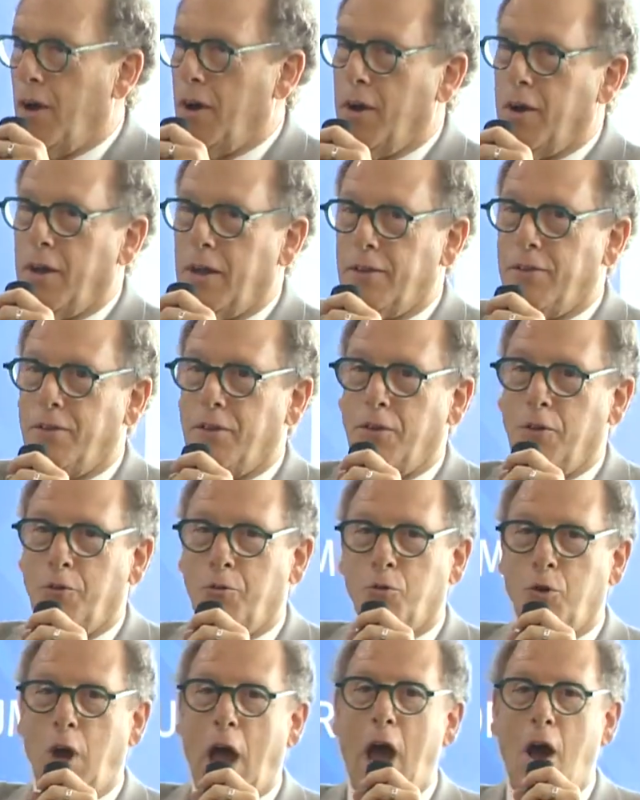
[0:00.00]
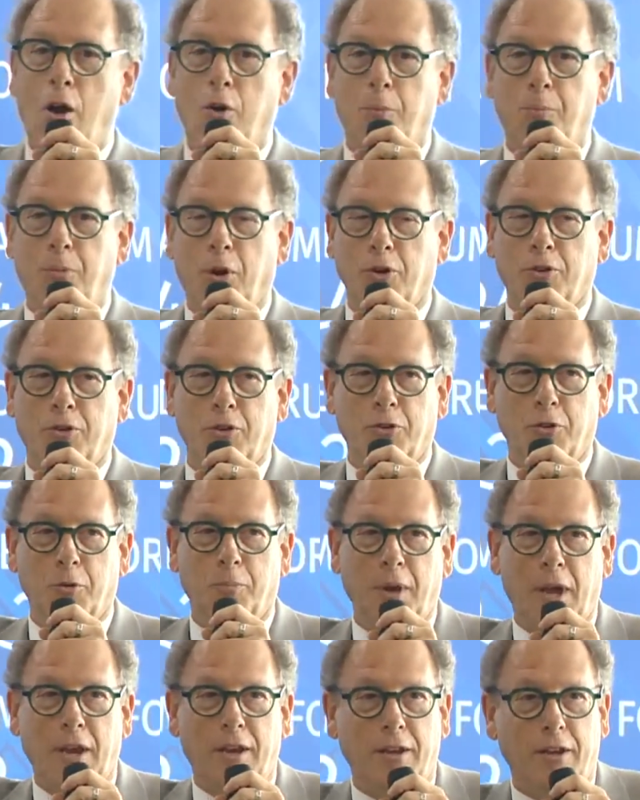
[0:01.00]
how to
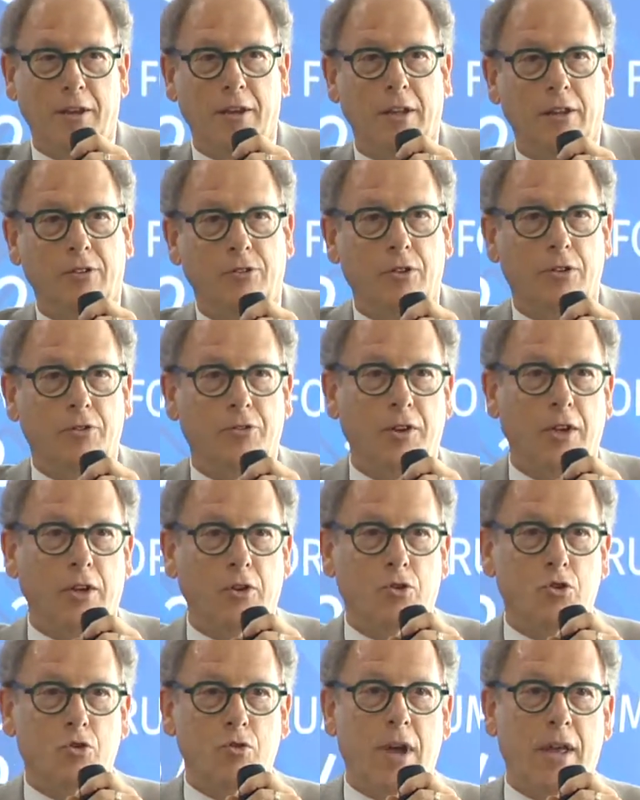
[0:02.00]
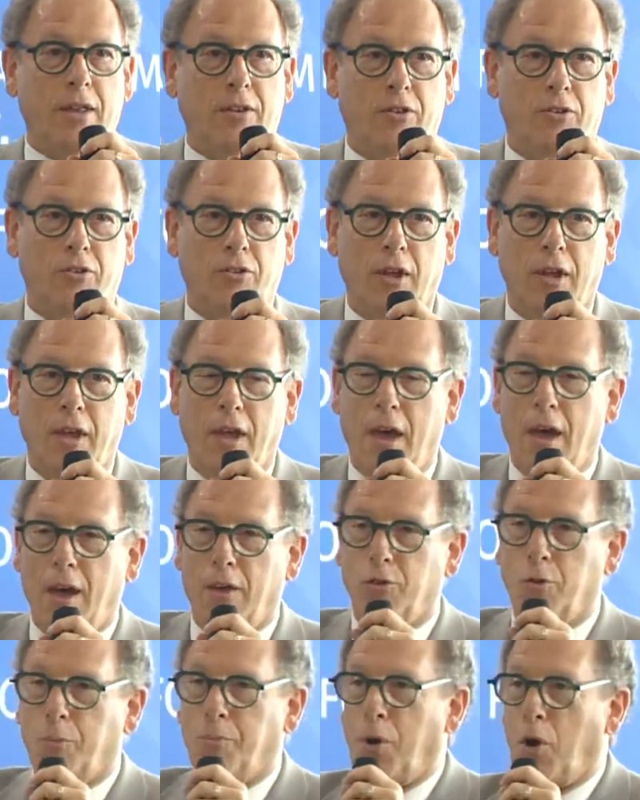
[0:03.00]
participate in existing trends
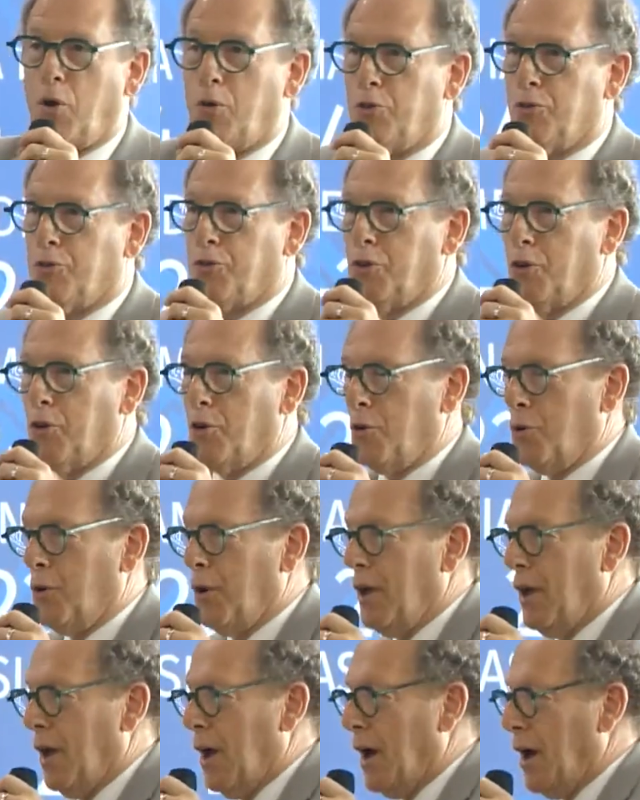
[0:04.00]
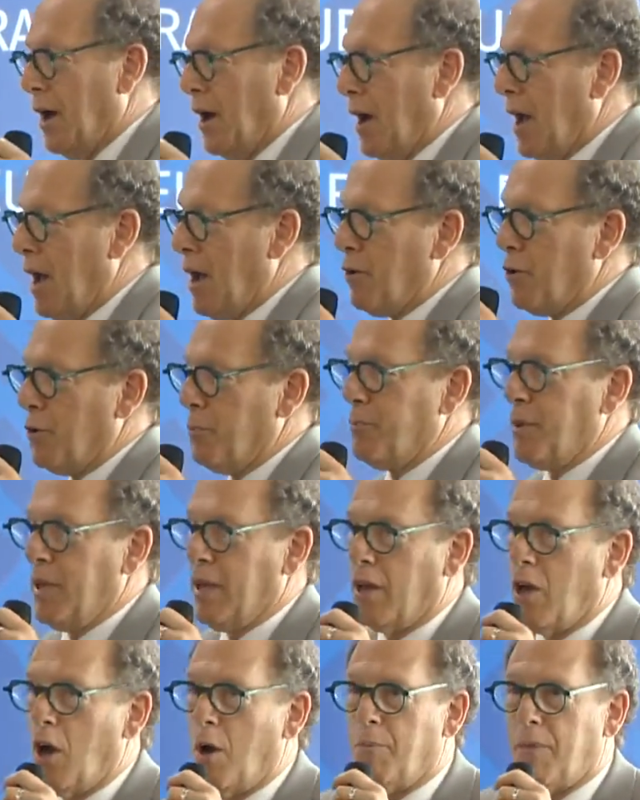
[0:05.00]
as opposed to how to
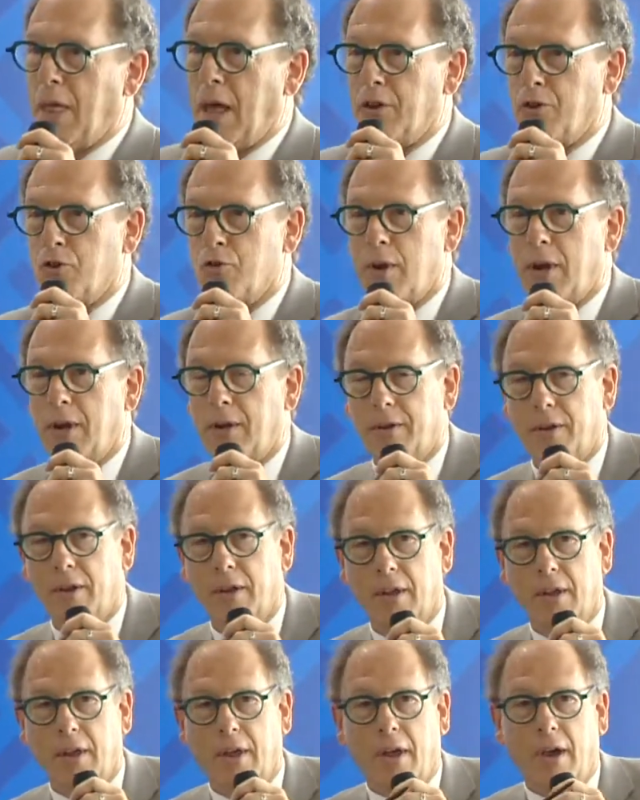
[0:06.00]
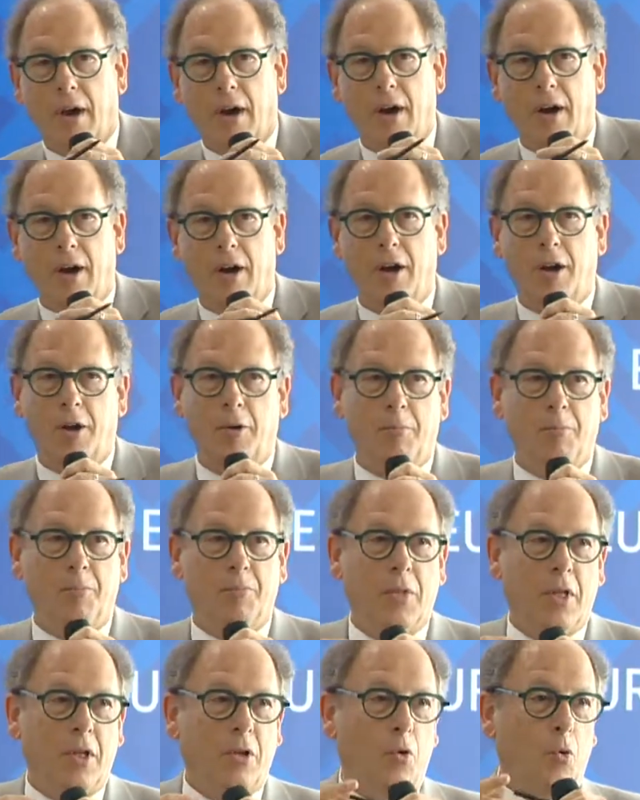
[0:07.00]
become that trend.
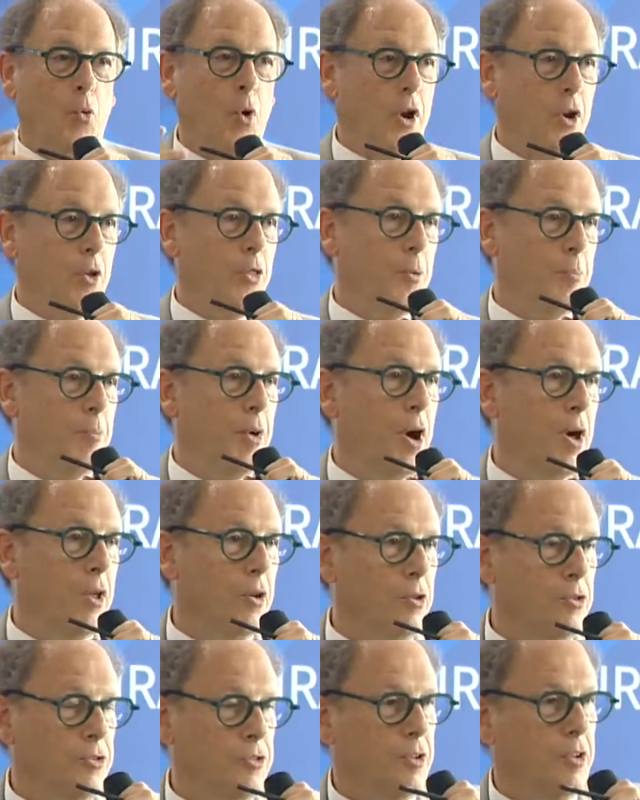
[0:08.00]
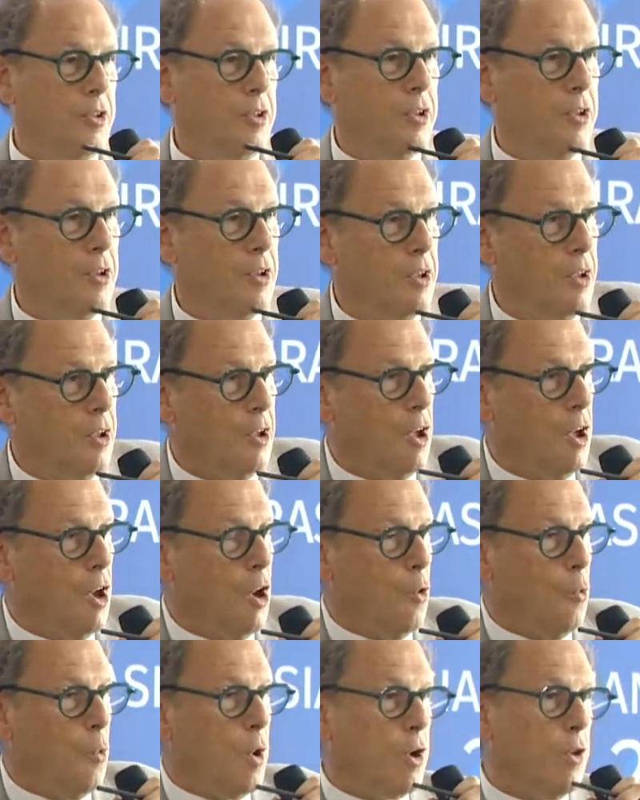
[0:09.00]
What are the models?
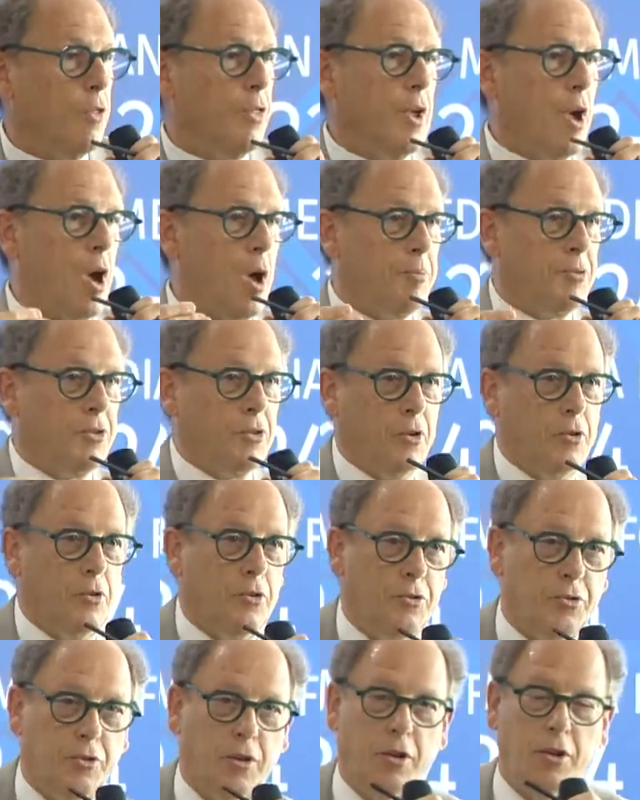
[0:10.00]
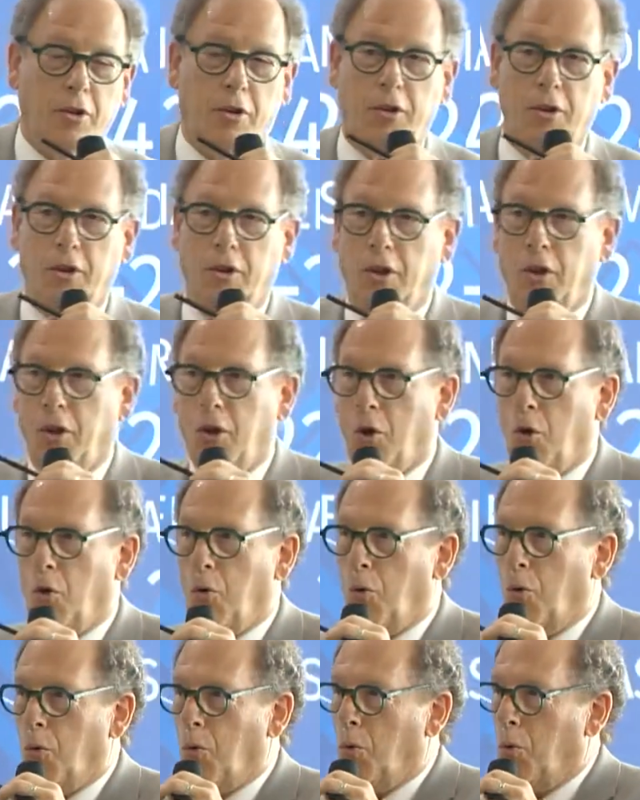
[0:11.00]
What are the obstacles?
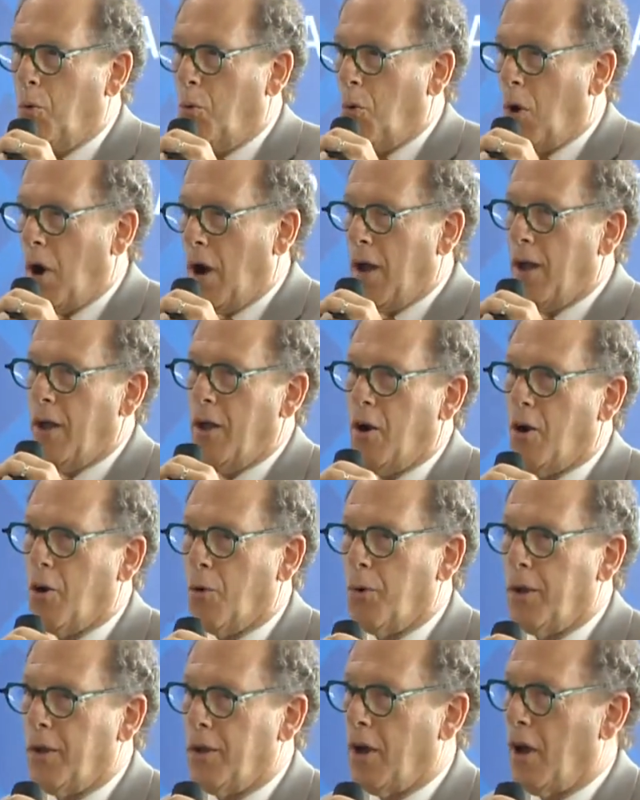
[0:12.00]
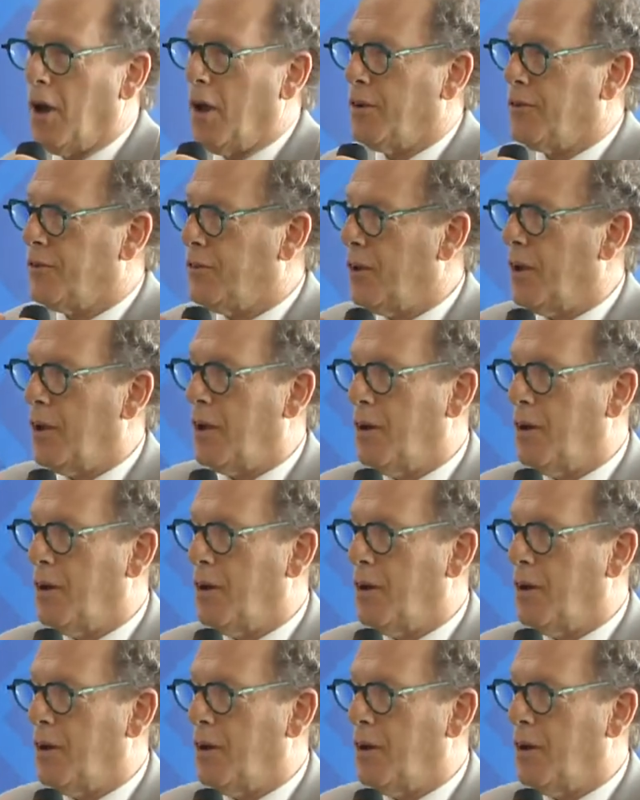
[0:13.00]
Why are we not